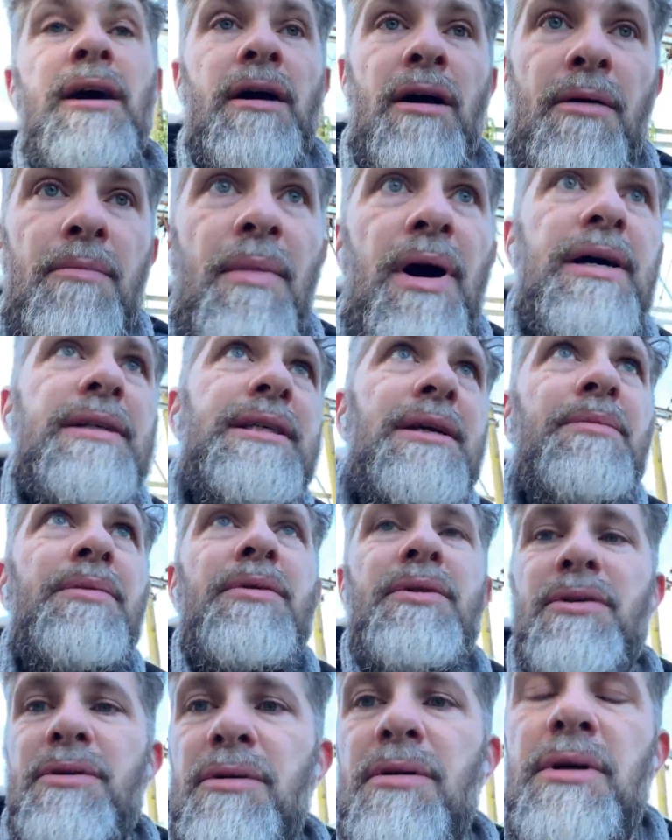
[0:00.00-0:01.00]
On my
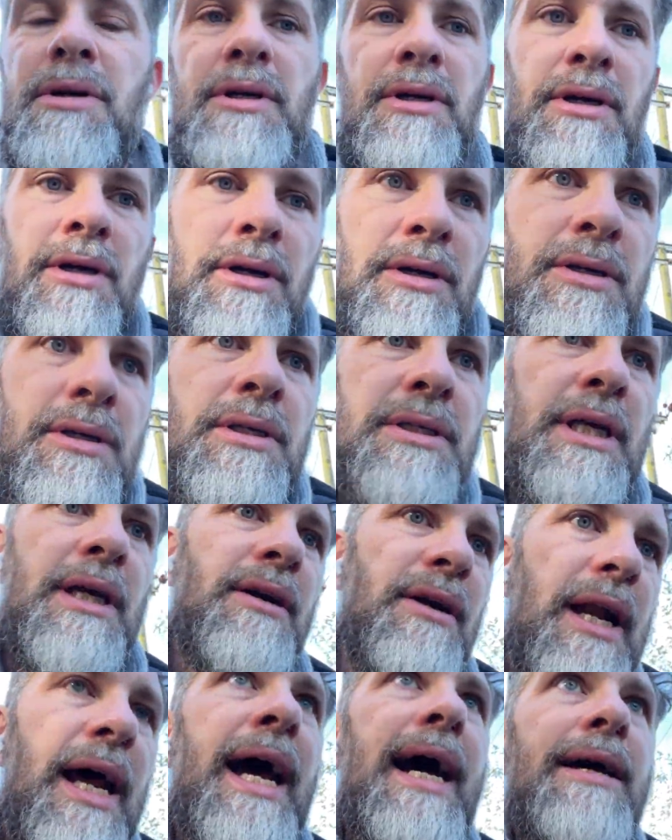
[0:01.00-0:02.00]
typical
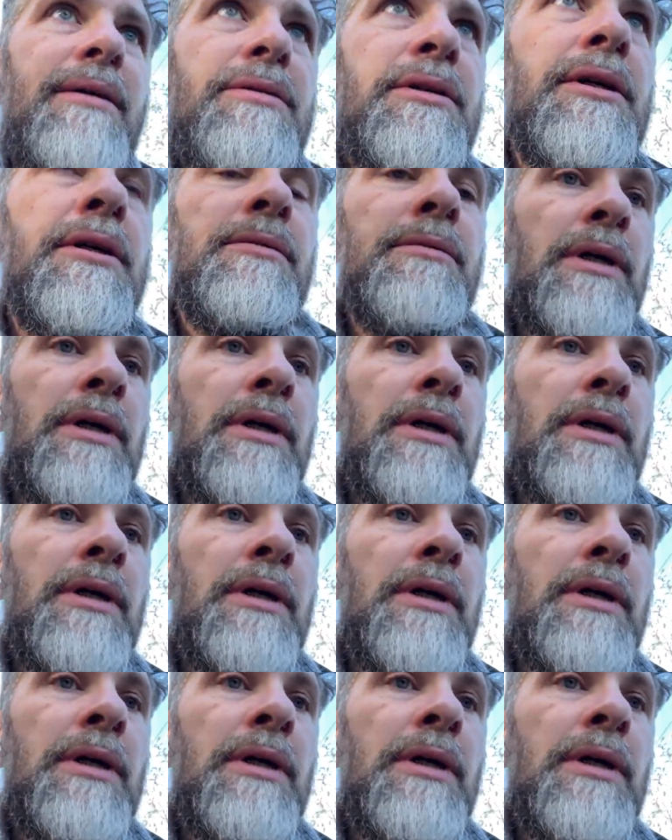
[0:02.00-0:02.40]
single let house,